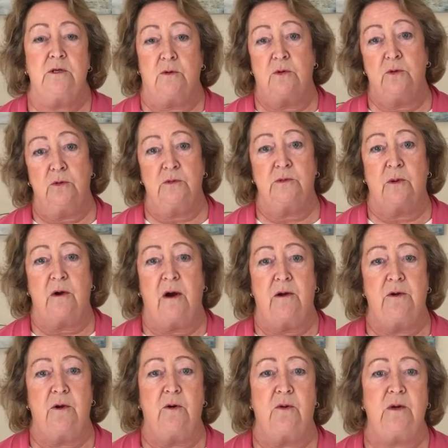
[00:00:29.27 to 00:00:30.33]
who are
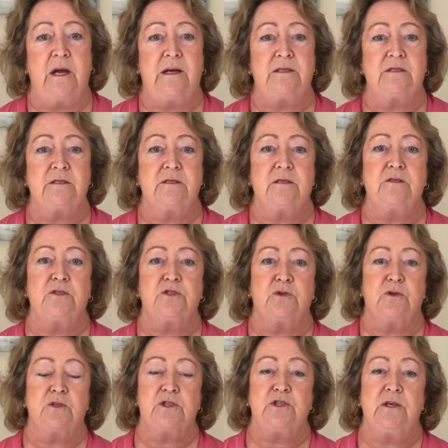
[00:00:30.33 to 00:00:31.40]
known as the
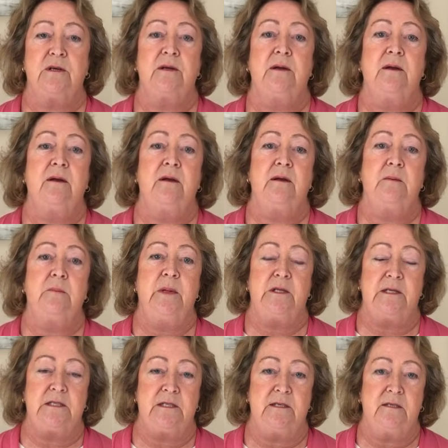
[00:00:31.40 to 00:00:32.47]
church
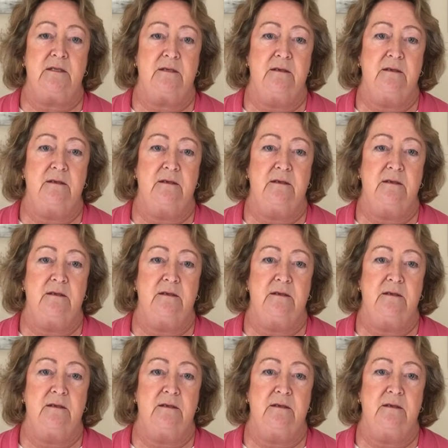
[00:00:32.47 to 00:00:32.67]
militant,